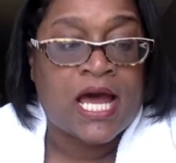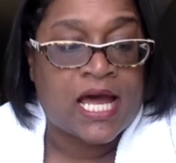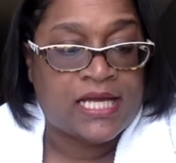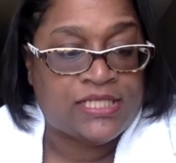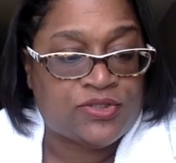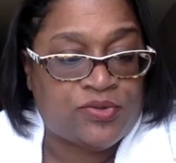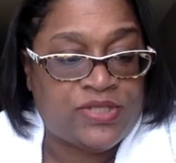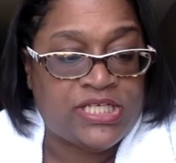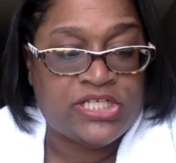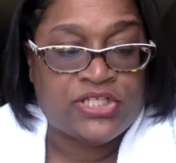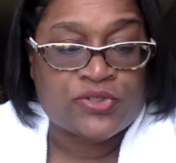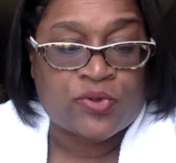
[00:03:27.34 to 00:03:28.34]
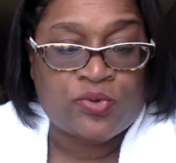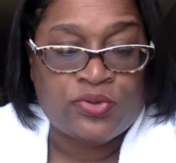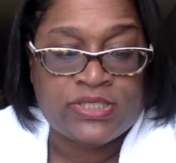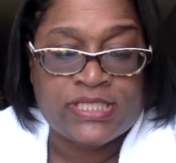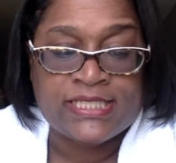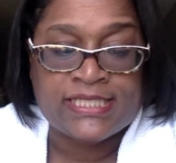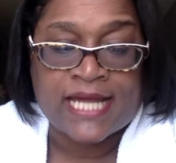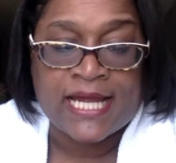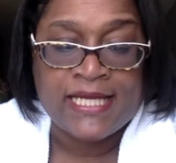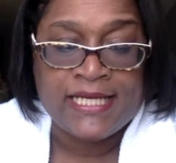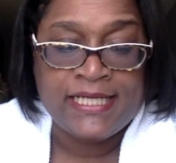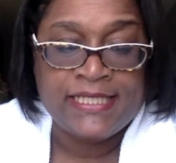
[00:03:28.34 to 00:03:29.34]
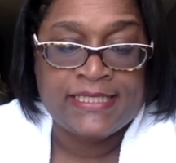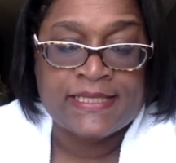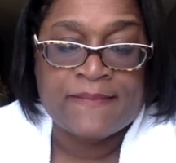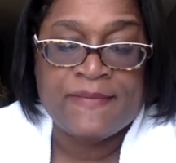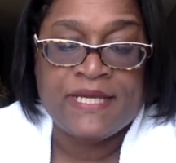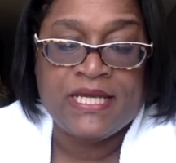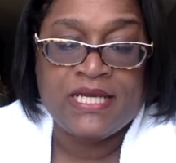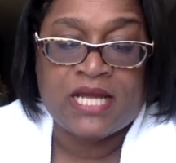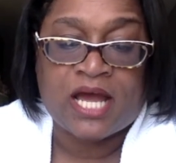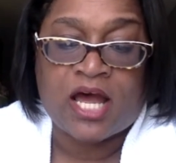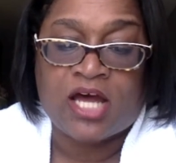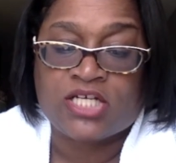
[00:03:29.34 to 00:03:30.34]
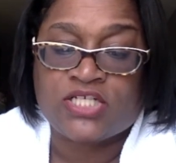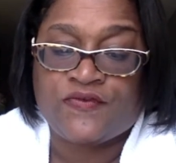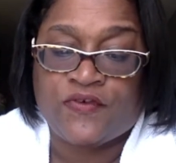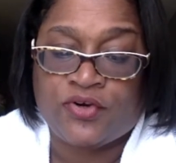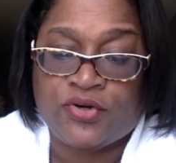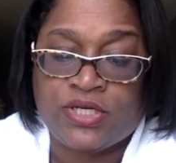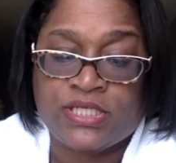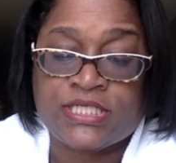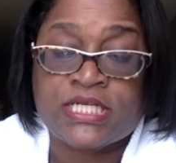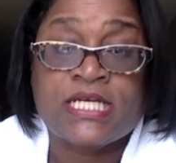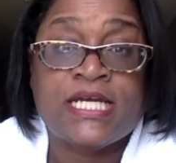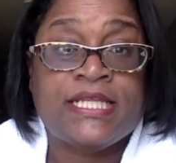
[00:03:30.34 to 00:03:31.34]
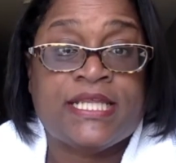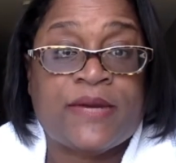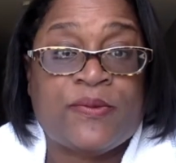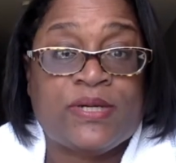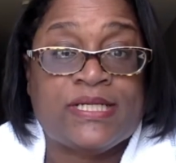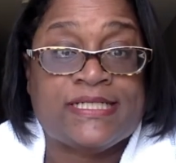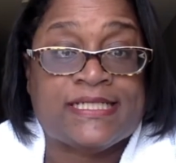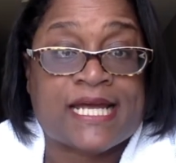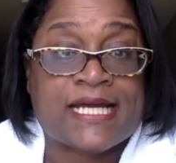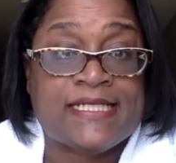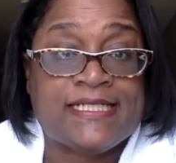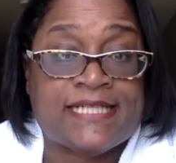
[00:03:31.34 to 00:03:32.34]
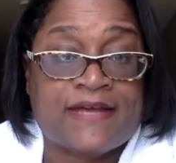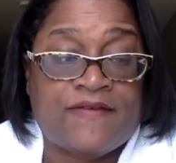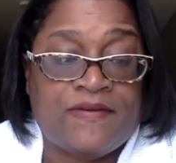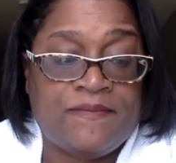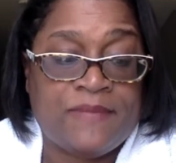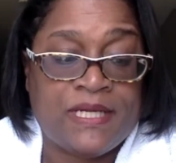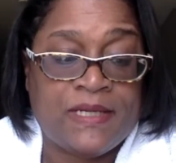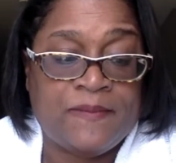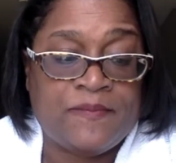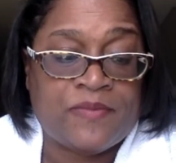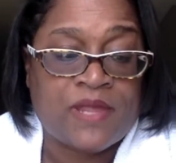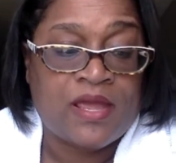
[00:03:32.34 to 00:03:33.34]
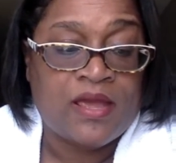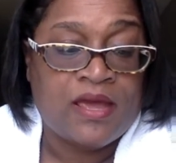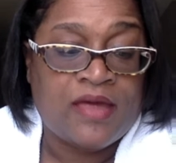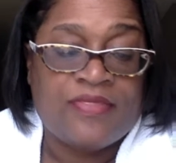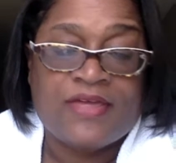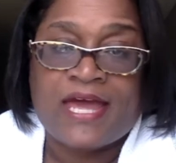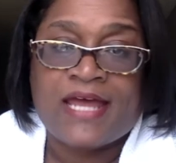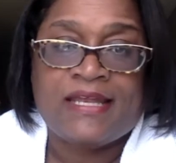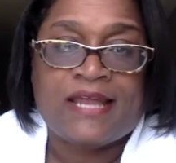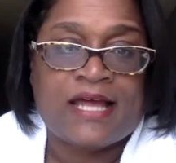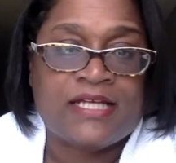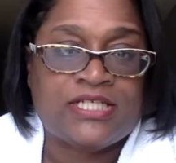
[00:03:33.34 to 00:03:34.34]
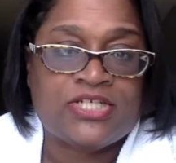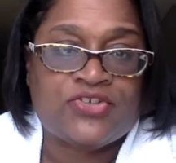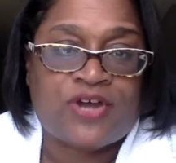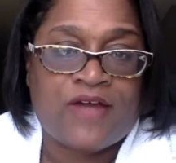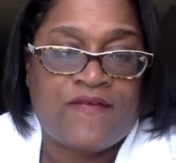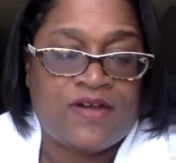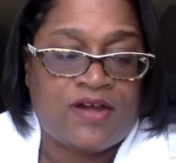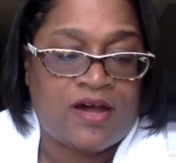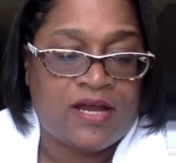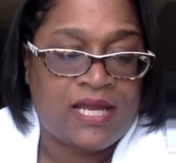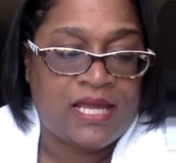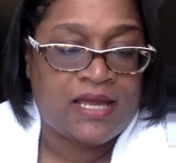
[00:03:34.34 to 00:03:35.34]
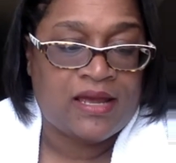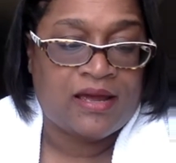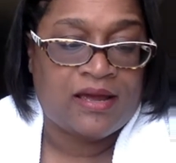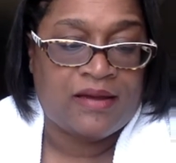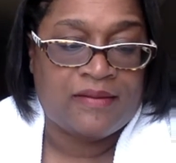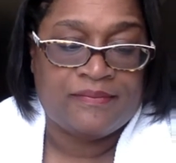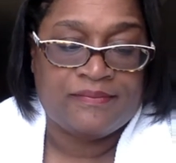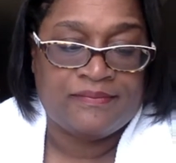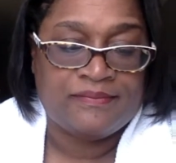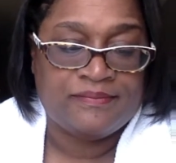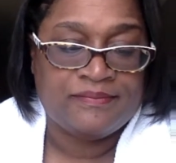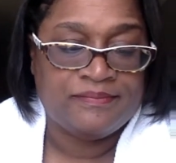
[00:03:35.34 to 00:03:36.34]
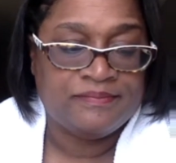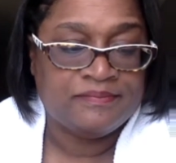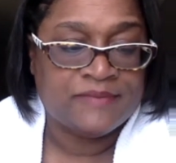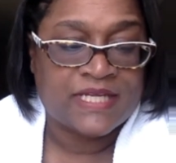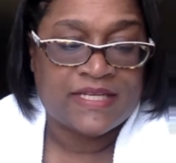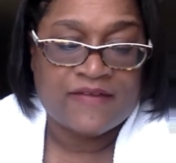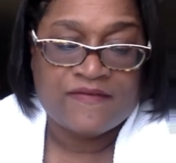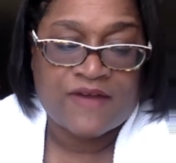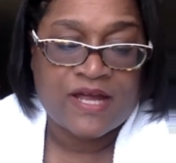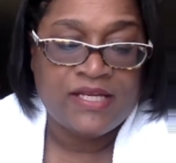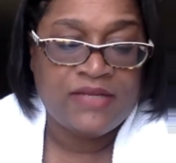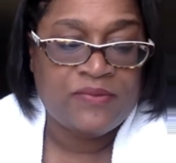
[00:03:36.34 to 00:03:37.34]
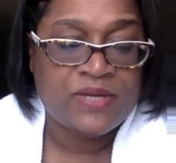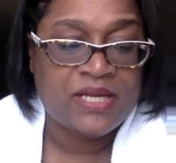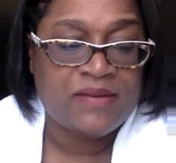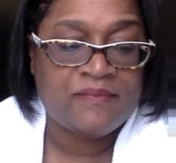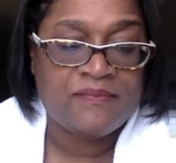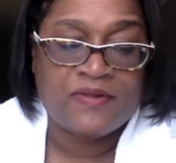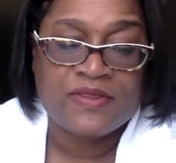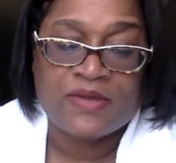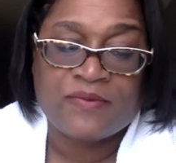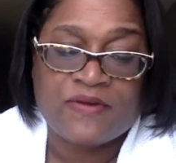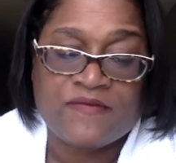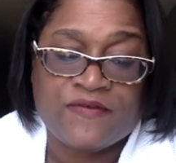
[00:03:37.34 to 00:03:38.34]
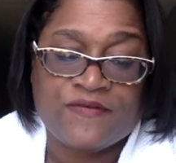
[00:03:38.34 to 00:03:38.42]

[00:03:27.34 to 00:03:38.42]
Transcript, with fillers: I sold the Soul Society Sabine Oxfords. They were a size 7B. They had lots of traffic on it, and they finally went, but they went for